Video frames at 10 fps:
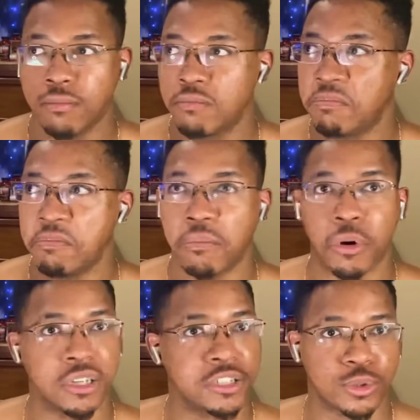
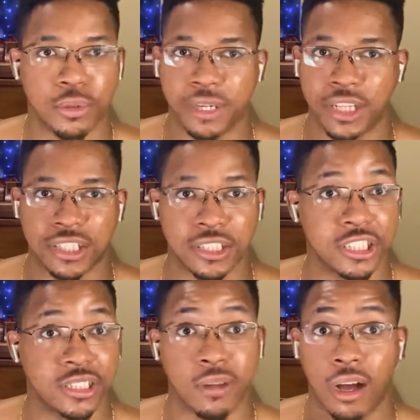More discrimination
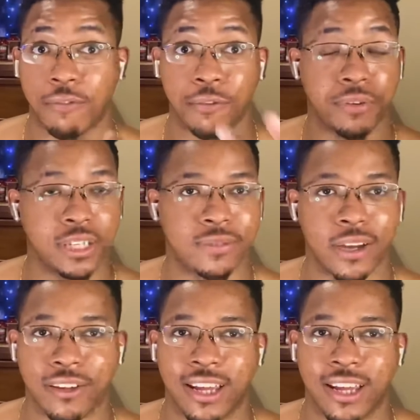just off of face value. Like